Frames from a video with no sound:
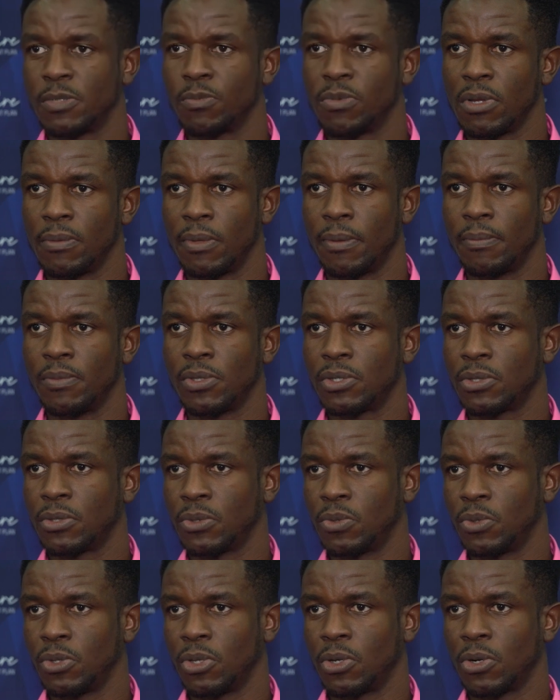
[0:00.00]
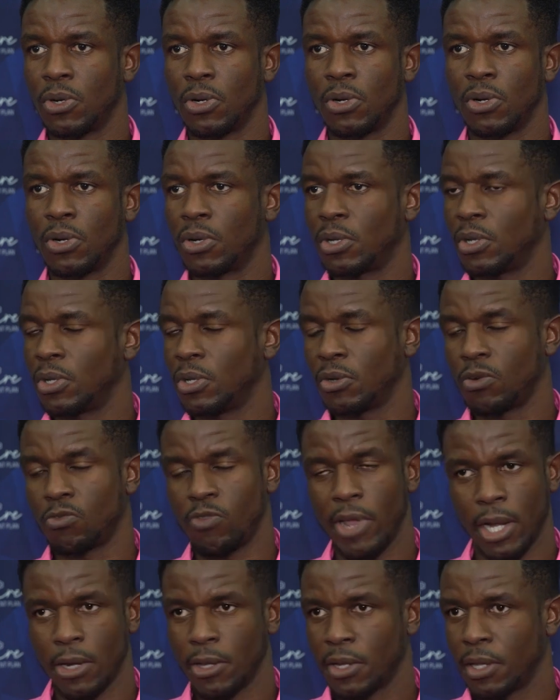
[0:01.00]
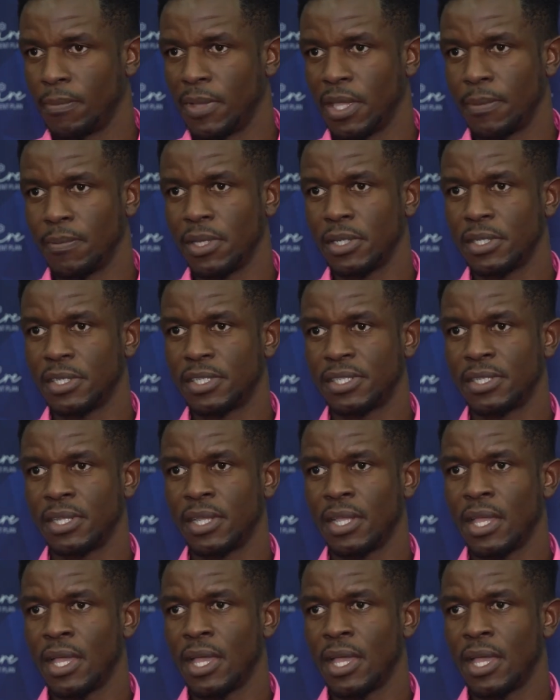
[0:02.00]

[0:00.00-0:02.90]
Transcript: premium to your regular commitments,